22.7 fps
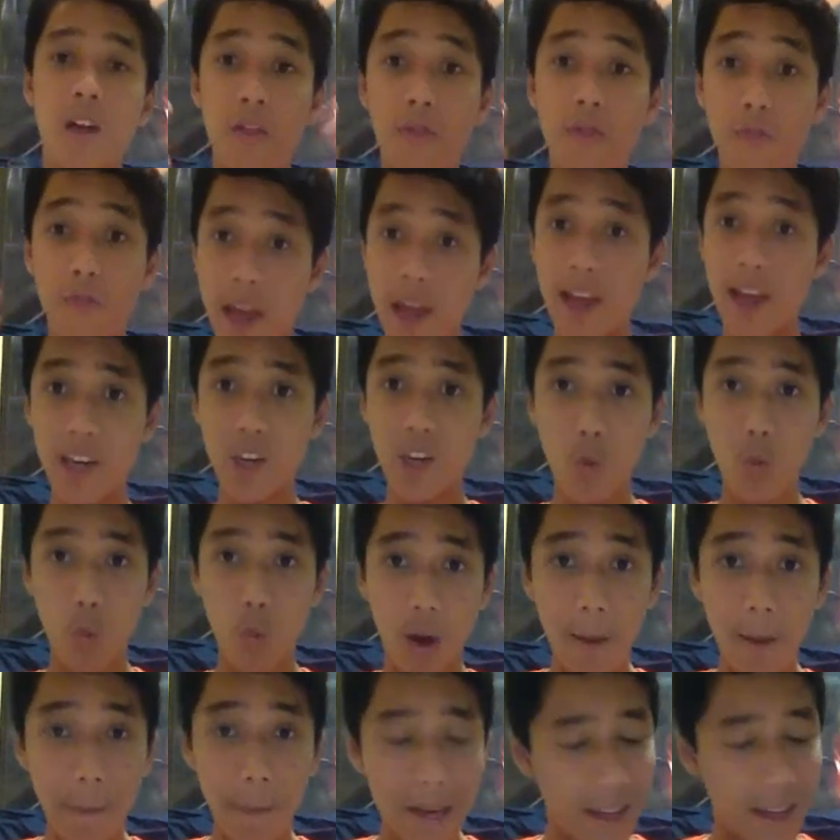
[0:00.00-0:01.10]
thank you
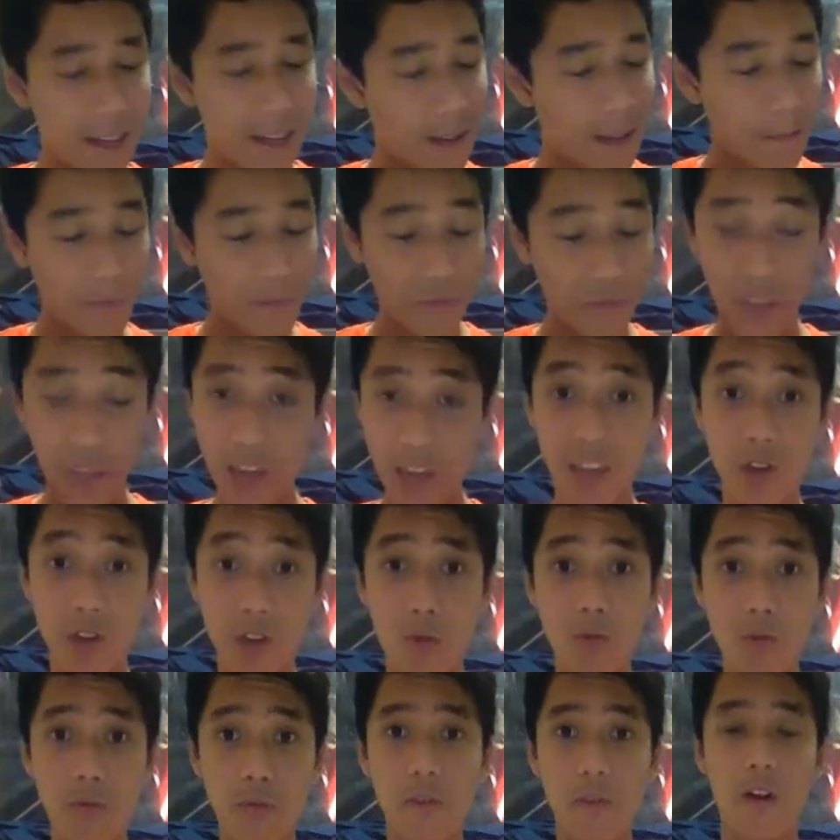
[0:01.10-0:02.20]
one big thank
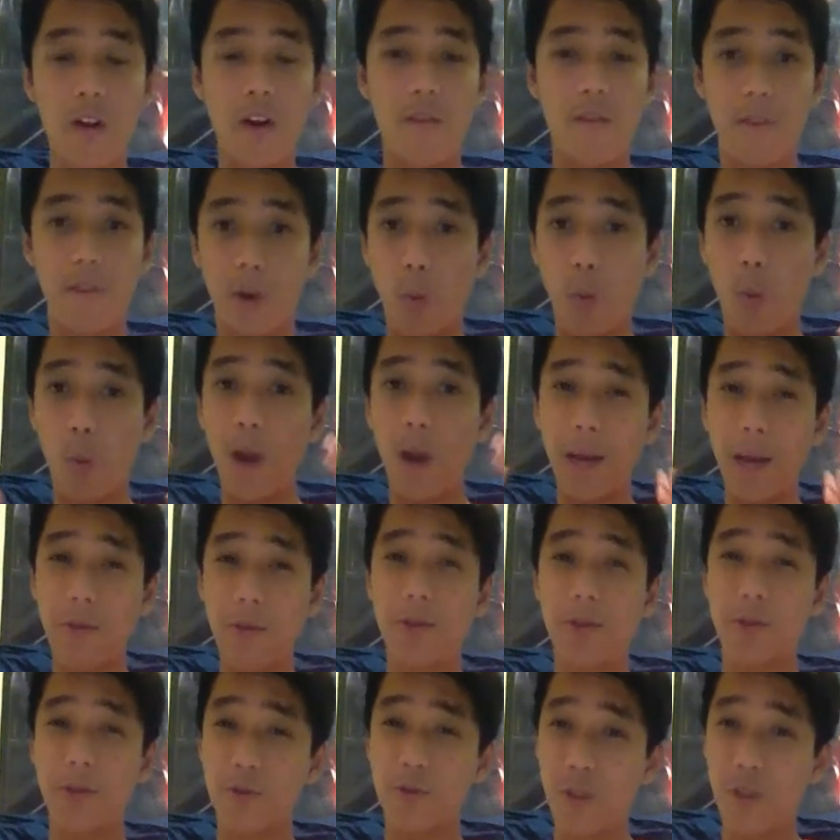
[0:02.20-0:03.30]
you for the 100
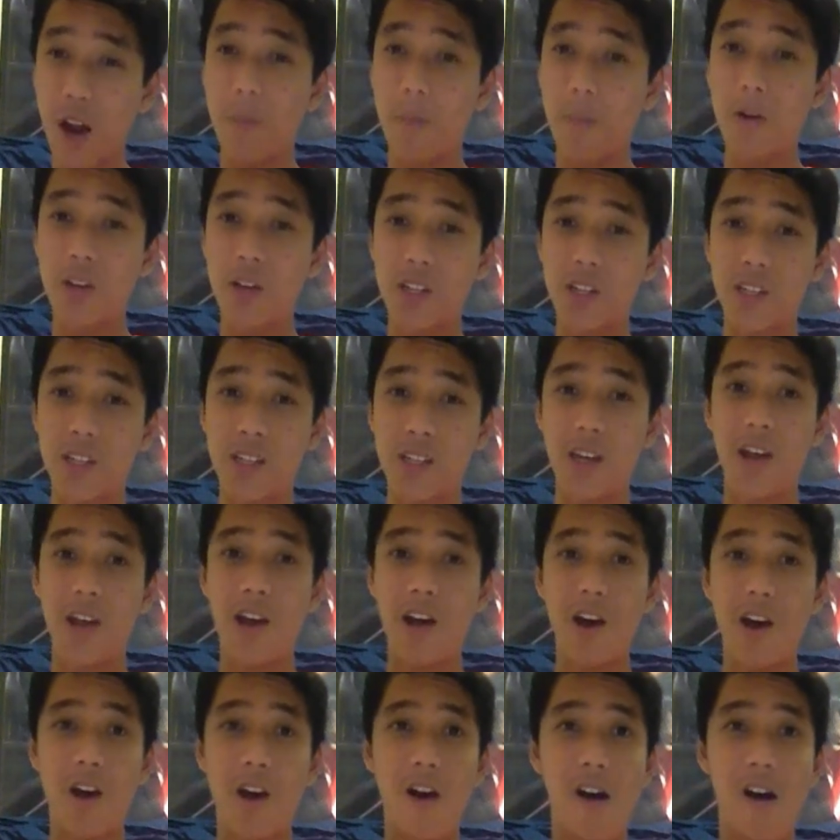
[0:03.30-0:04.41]
subscribers
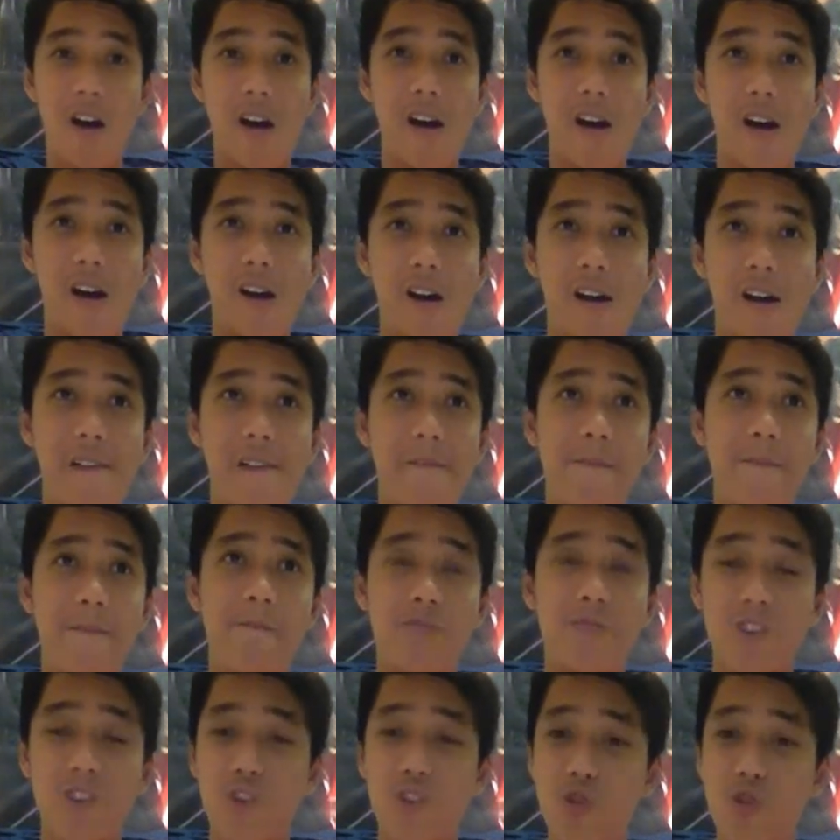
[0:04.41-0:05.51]
on
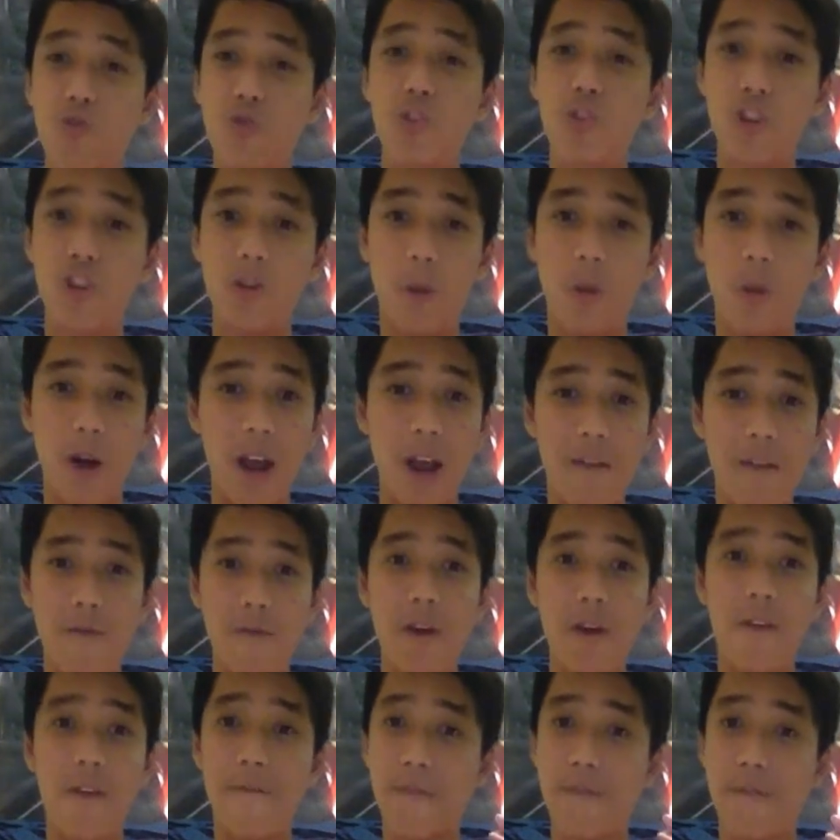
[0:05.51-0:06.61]
YouTube or everywhere
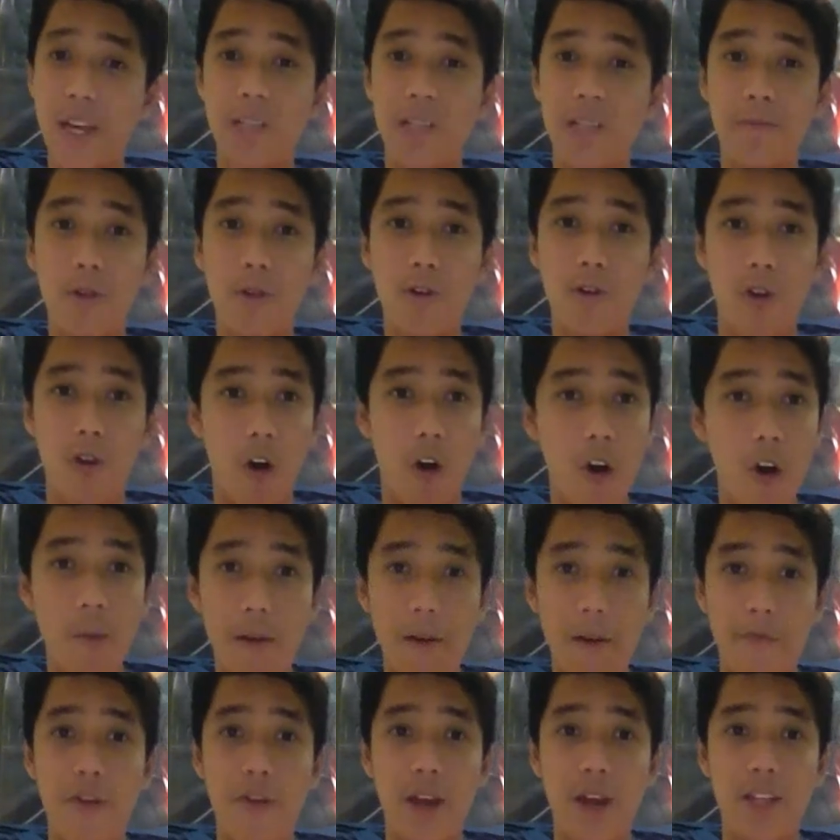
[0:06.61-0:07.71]
and Facebook all my
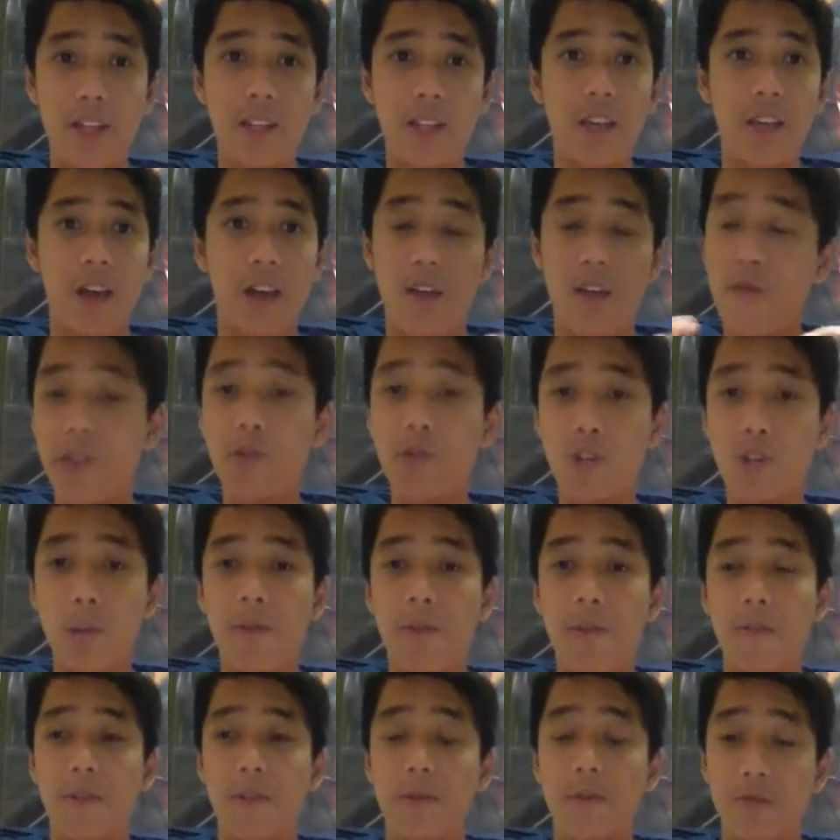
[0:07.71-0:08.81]
friends thank you so much
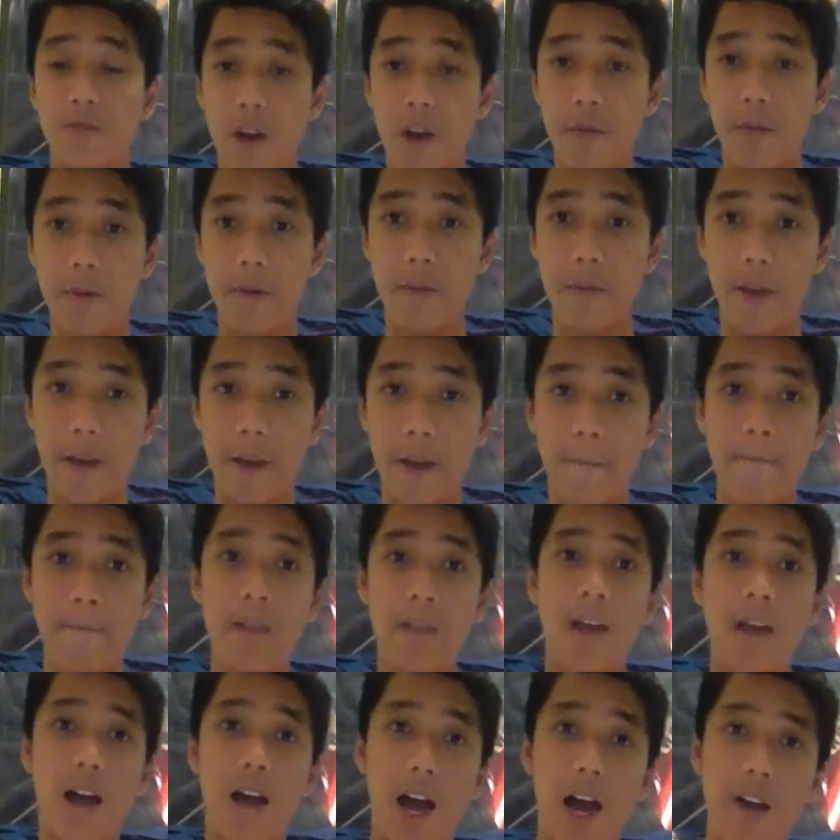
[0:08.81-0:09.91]
for subscribing me
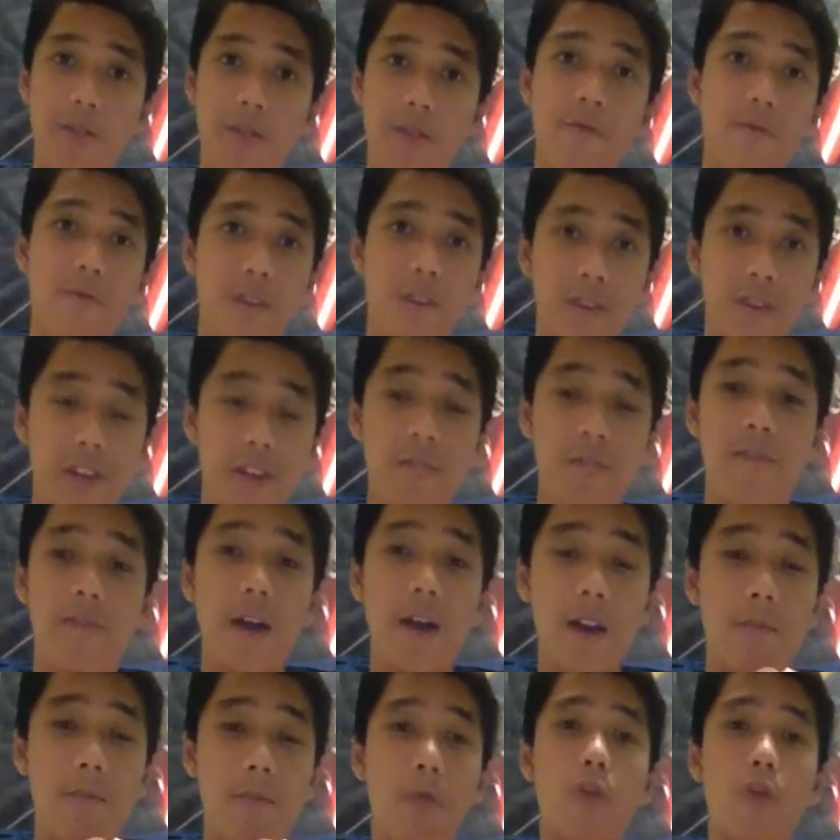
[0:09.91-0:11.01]
I will
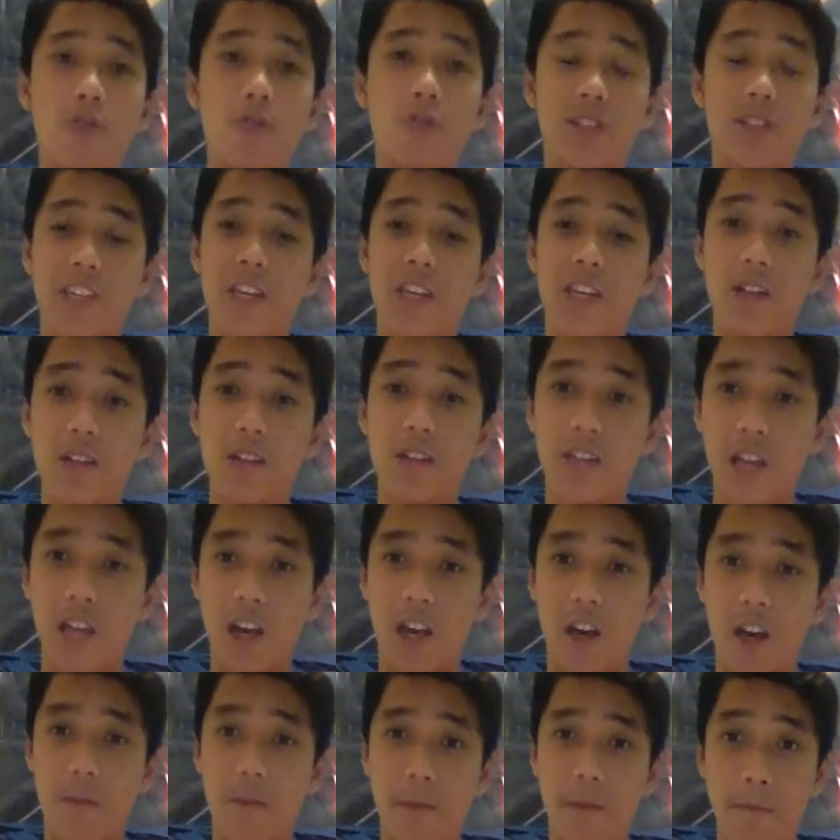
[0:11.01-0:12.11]
develop more skills
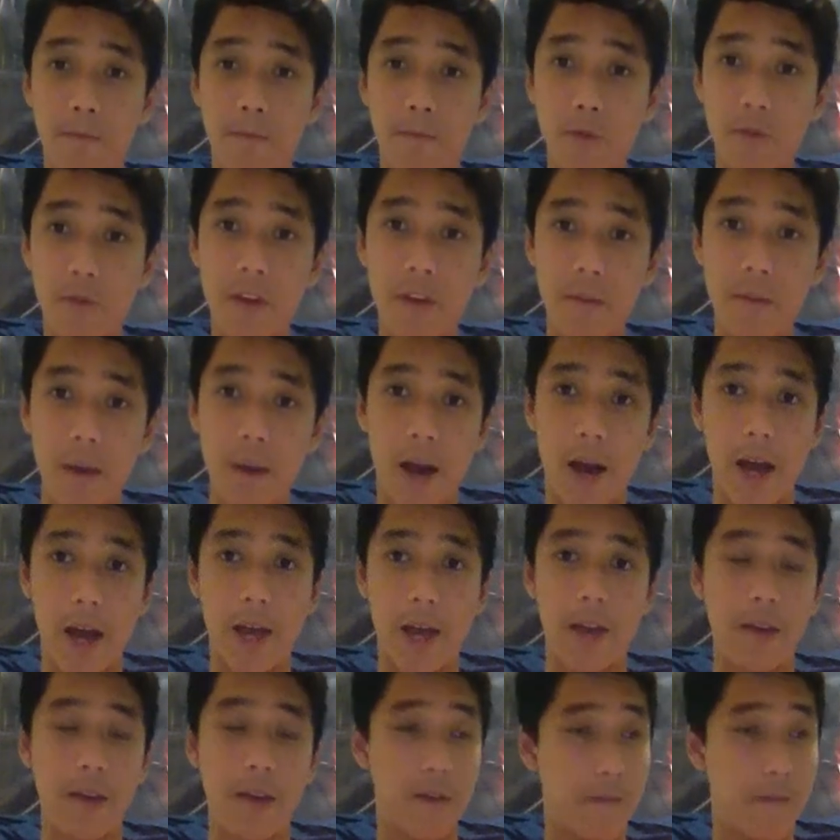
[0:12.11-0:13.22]
um, improving my
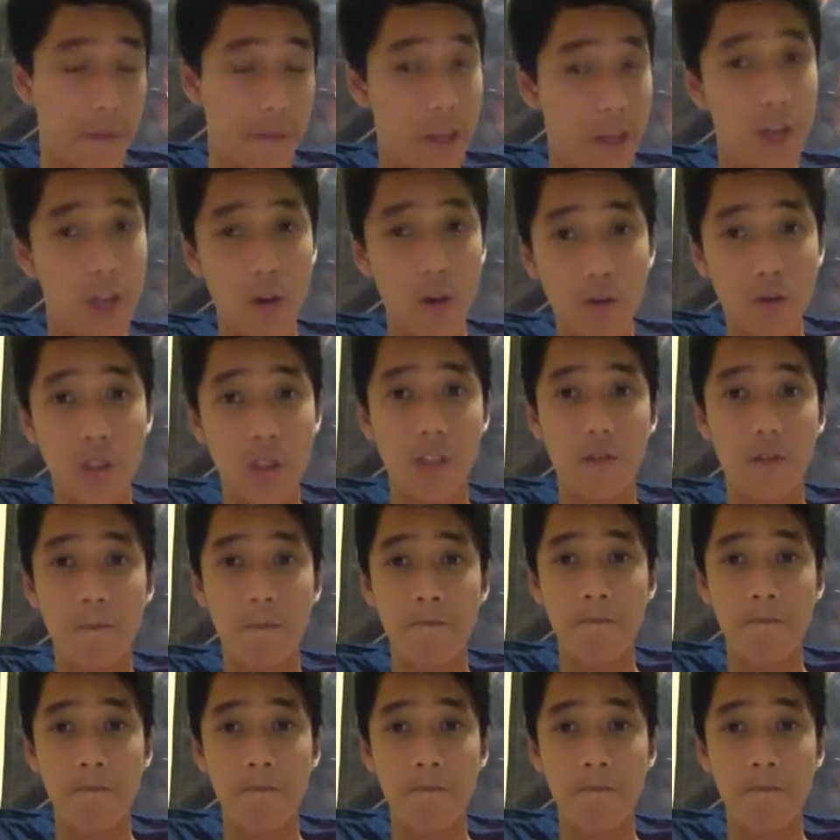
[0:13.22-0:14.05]
videos